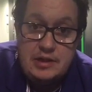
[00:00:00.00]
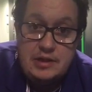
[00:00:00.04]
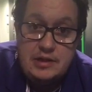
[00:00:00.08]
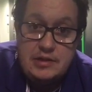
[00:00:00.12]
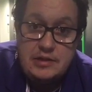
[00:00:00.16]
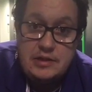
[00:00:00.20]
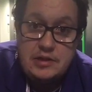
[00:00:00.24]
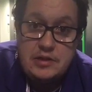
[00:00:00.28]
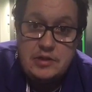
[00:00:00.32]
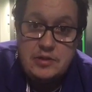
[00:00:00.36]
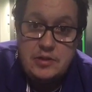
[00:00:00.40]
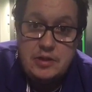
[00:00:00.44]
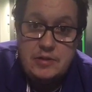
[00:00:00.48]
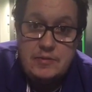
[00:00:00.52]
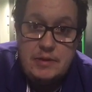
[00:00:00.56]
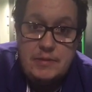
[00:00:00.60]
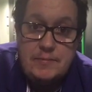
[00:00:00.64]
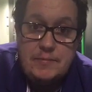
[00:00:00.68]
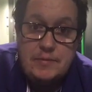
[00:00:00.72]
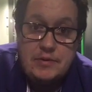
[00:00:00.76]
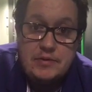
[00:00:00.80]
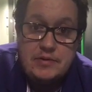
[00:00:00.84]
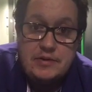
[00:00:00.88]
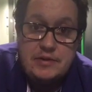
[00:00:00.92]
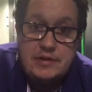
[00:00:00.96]
extremely
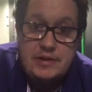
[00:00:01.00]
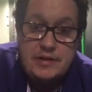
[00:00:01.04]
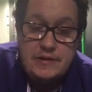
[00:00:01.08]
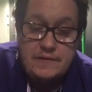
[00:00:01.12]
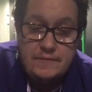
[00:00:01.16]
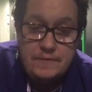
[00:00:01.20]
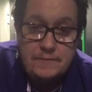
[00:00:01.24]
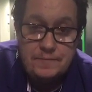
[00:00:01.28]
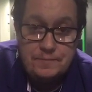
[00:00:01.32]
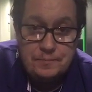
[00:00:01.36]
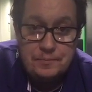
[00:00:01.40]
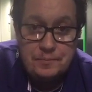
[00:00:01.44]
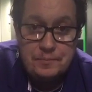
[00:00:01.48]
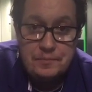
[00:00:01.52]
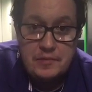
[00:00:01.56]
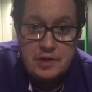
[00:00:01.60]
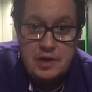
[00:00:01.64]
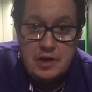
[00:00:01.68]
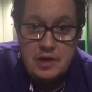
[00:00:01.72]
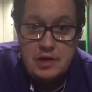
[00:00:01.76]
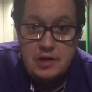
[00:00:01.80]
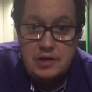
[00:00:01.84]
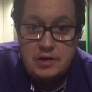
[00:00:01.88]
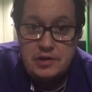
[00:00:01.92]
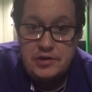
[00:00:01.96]
positive.
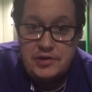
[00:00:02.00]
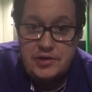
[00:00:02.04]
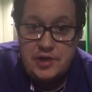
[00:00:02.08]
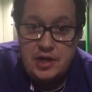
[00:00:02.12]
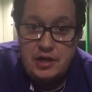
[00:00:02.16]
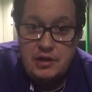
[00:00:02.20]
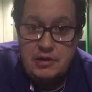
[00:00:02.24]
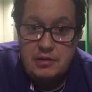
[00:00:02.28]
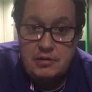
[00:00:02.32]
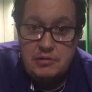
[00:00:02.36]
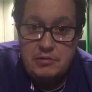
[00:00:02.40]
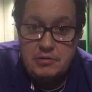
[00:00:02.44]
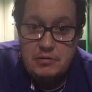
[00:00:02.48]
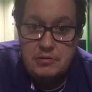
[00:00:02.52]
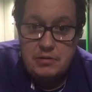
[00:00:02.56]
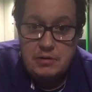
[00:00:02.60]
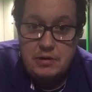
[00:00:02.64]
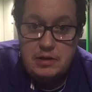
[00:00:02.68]
So,